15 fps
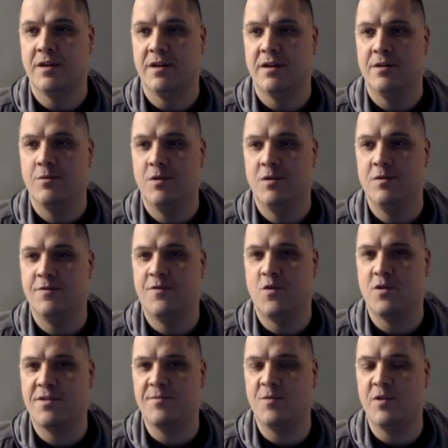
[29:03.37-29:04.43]
Whoa,
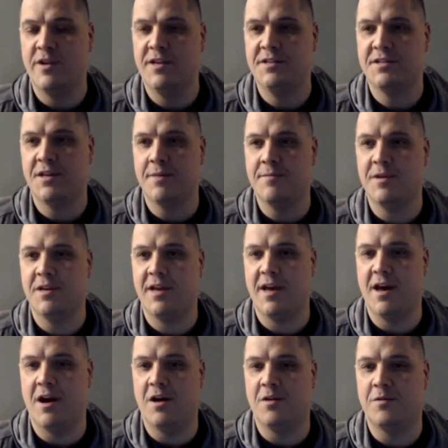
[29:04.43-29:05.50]
4th Marine's coming
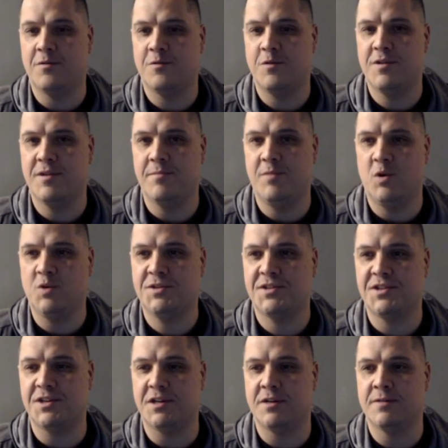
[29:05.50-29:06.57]
down with a
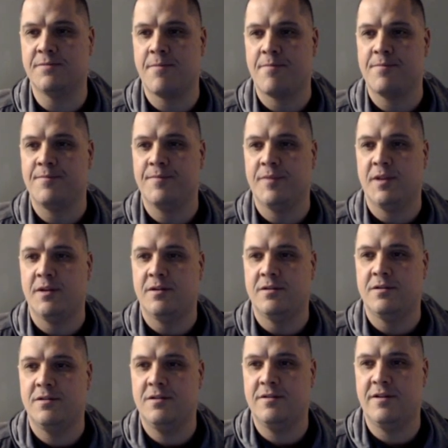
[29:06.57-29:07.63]
bolster.
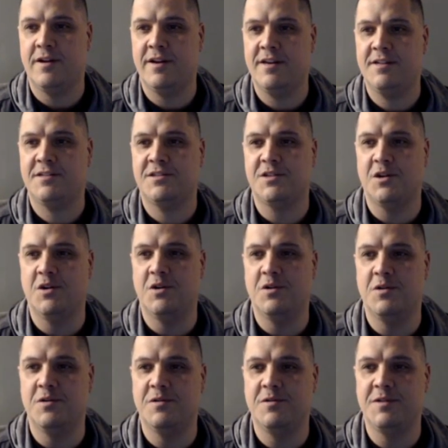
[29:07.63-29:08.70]
Alright,
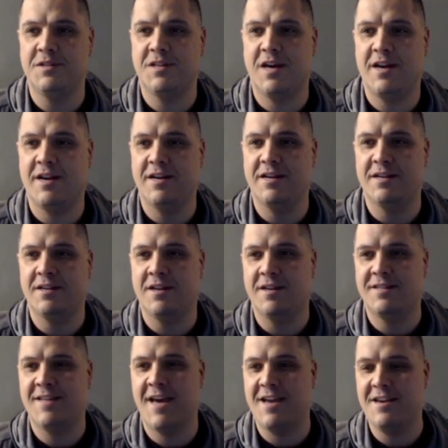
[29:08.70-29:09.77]
so he's got a
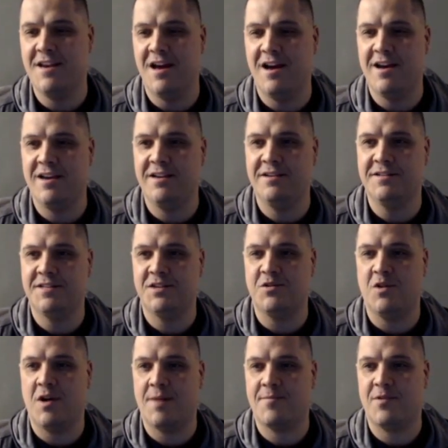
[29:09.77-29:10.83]
10-9,
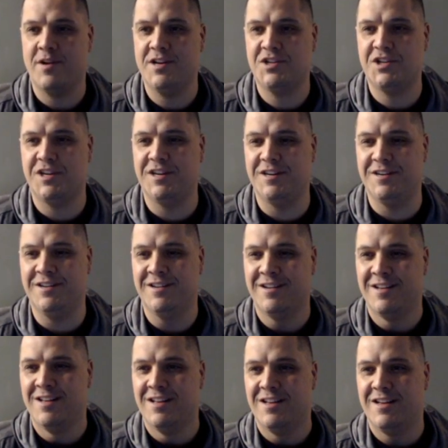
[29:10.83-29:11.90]
0 operation
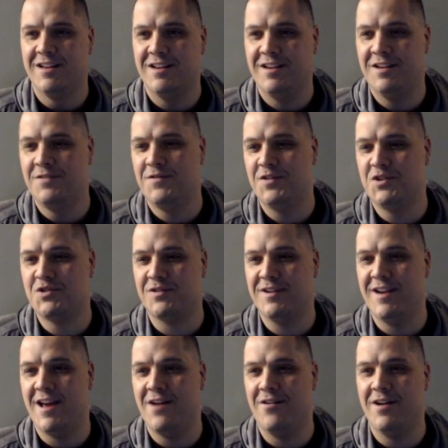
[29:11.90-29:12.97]
infantry
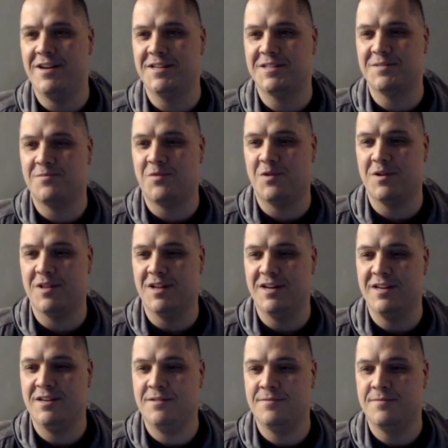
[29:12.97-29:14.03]
now on his support
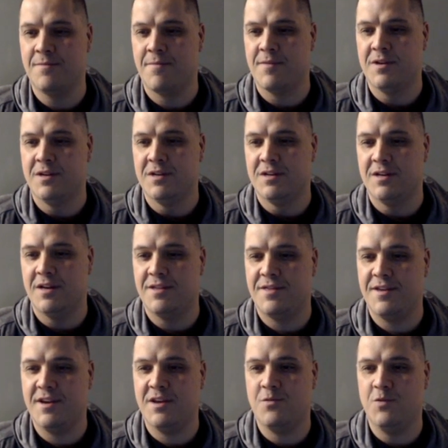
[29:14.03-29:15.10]
line. I
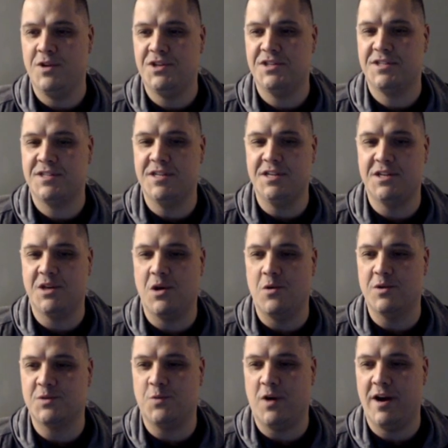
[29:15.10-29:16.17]
think we just need to go
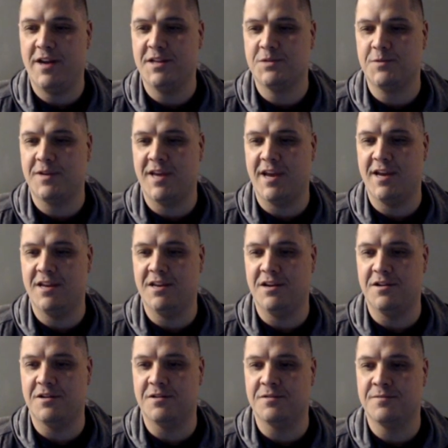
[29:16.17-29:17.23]
as wide as we can
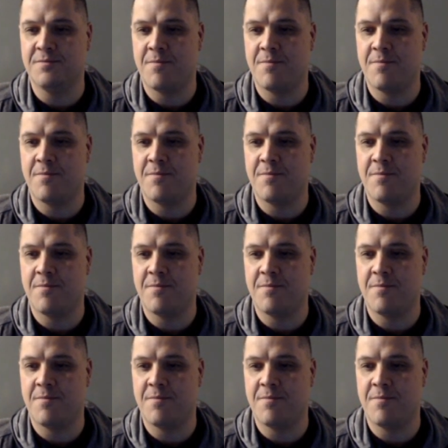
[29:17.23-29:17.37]
here.